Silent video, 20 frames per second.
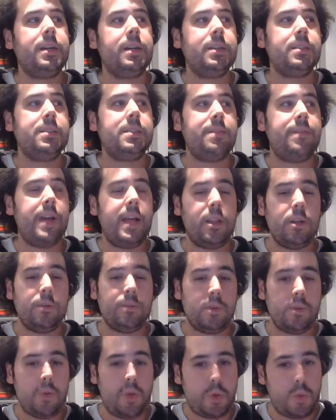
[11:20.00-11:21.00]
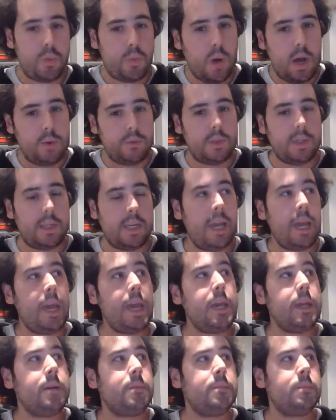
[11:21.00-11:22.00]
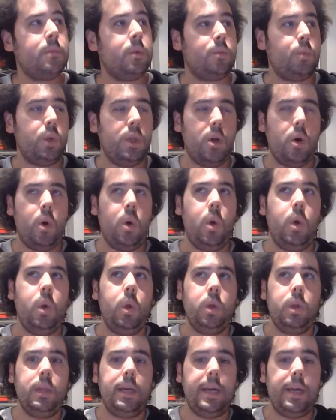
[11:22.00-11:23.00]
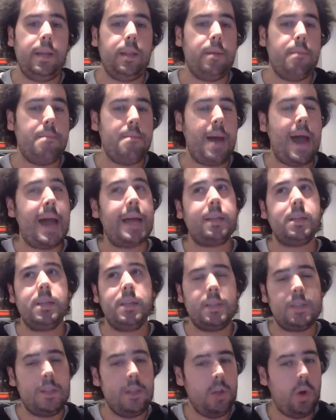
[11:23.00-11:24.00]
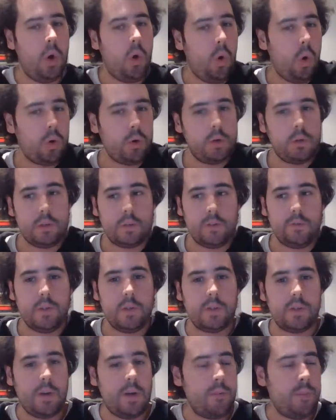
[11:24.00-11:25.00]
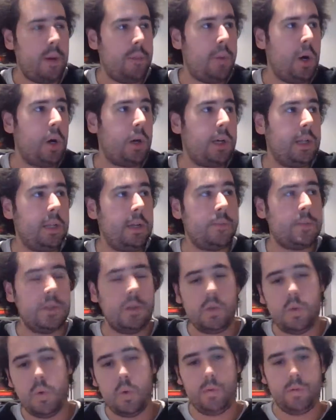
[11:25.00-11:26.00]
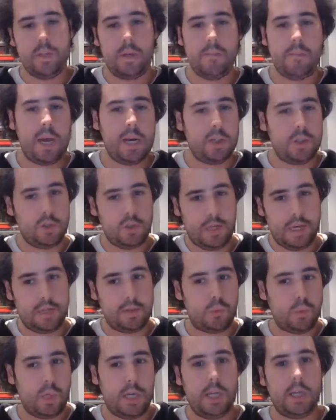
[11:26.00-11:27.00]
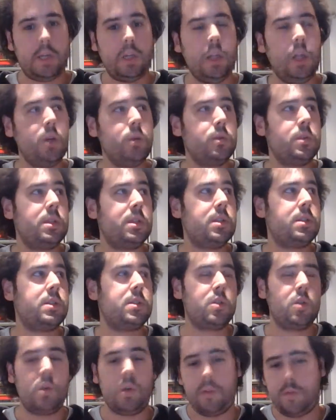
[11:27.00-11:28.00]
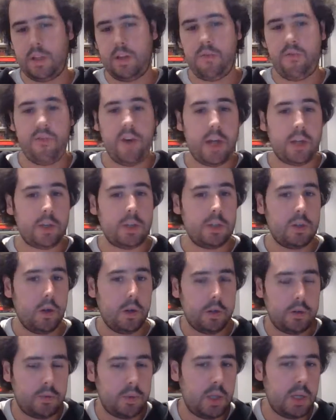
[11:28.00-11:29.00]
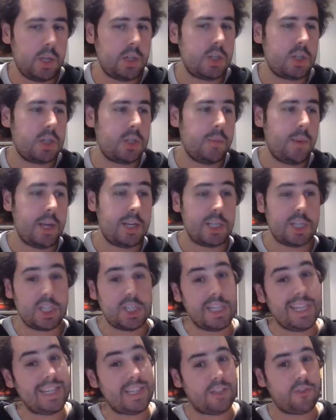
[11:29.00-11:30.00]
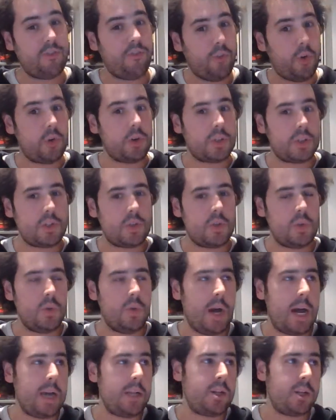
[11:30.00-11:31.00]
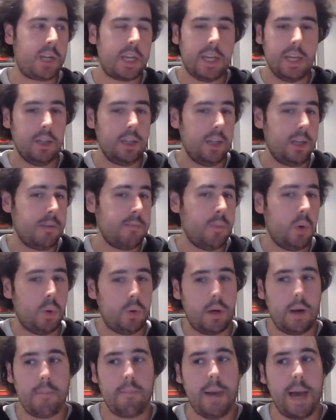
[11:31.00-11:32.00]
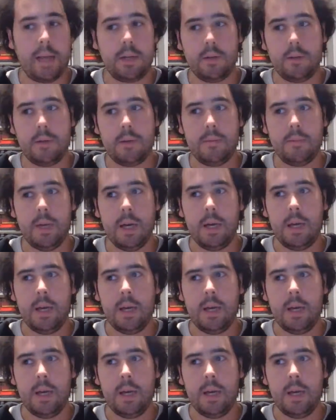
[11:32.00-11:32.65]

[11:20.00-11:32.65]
developed throughout the game, with all like the madness and the horrors of the zombie apocalypse. The two of them managed to get really close. It's sort of like father-daughter relationship, and she's forced to either kill him or abandon him.